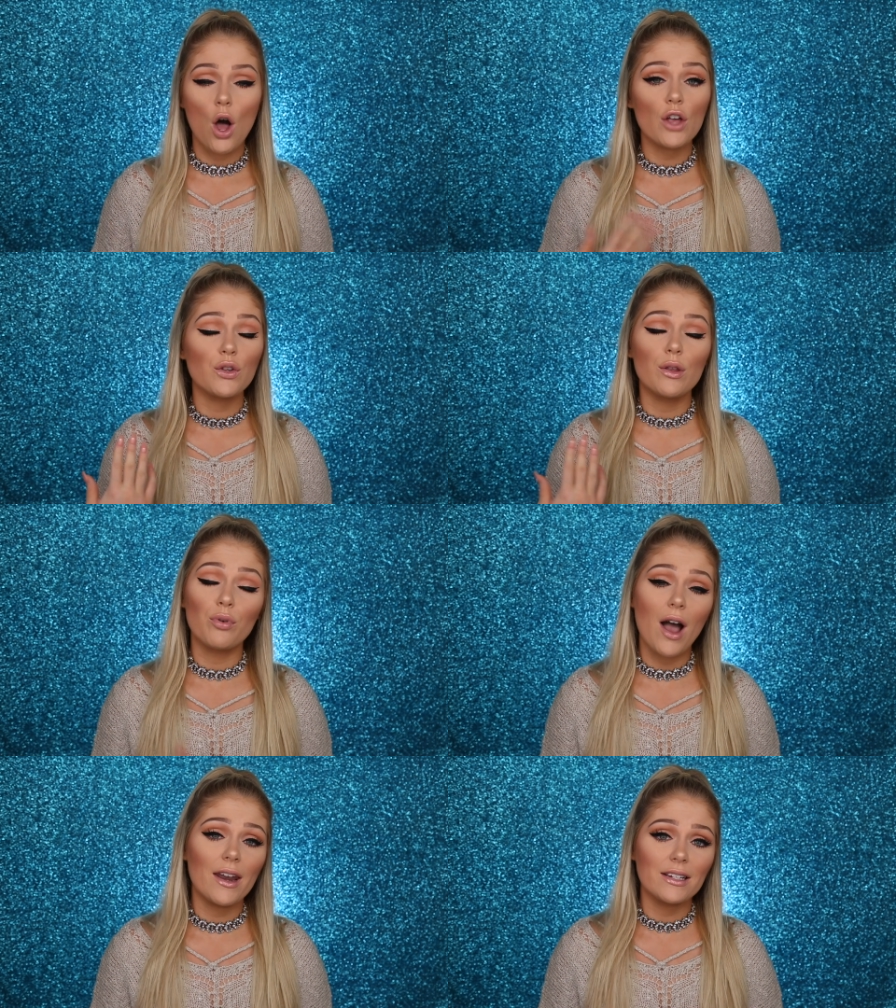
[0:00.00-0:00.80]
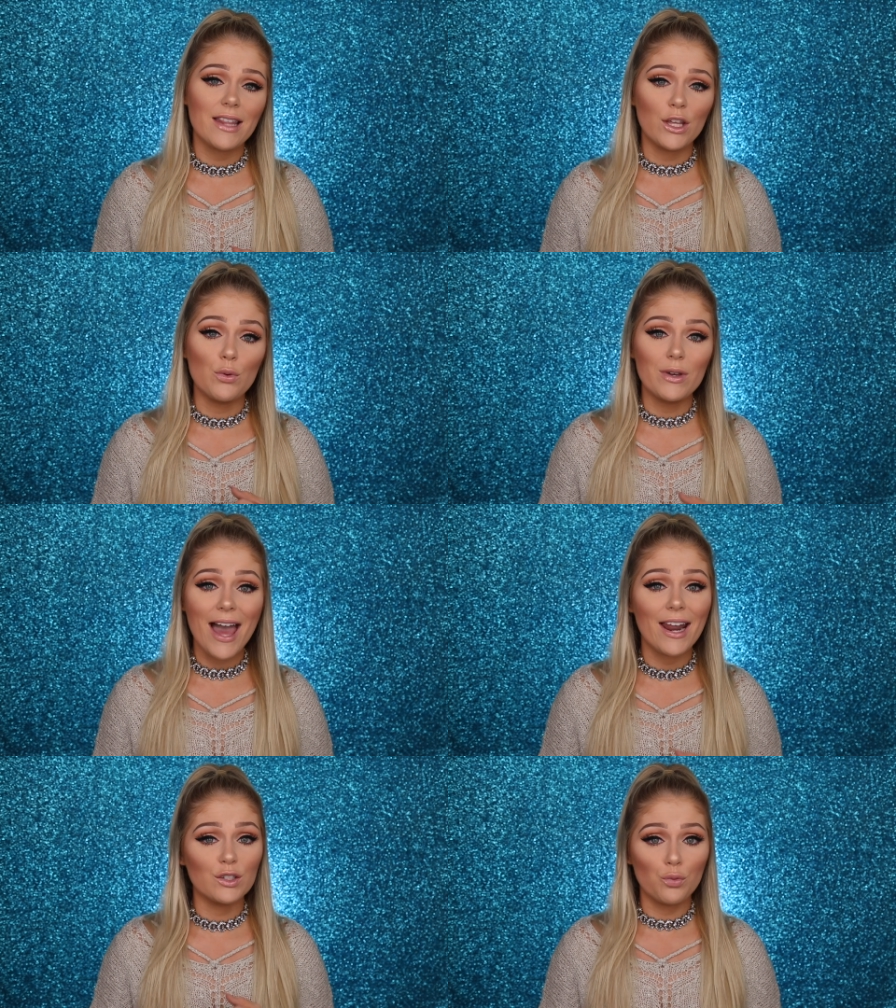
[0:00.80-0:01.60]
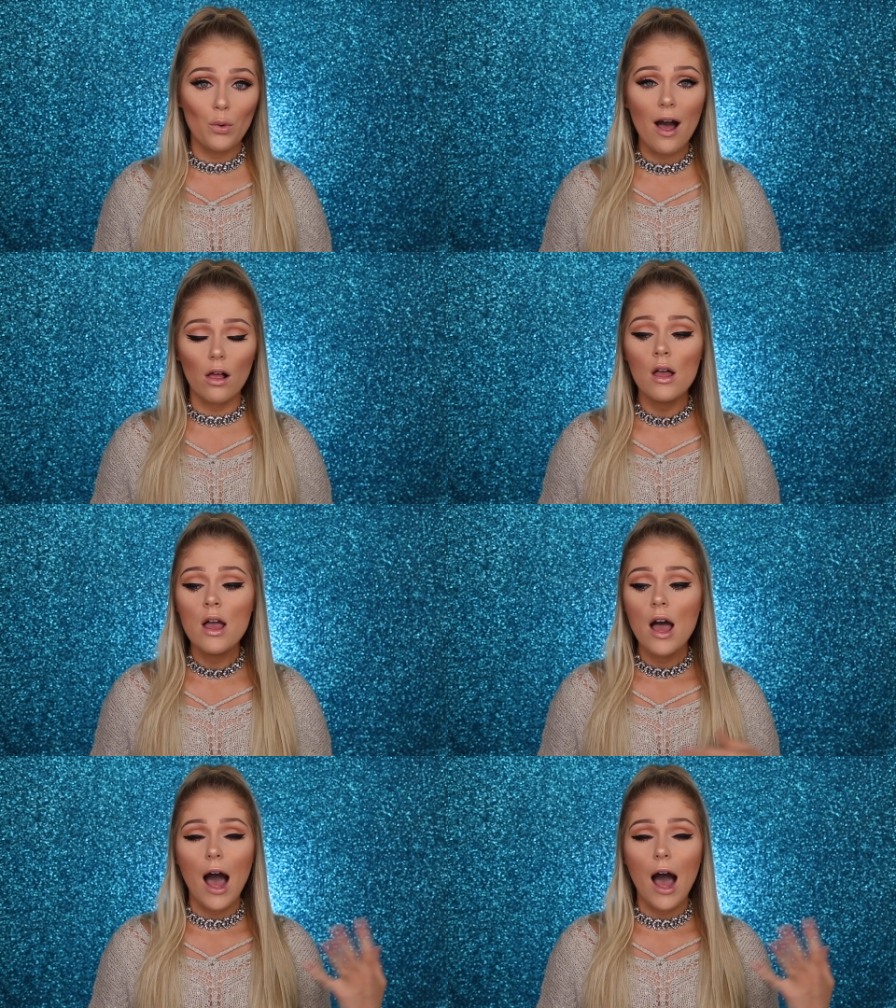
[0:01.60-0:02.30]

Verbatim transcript: Also the product that you get as well.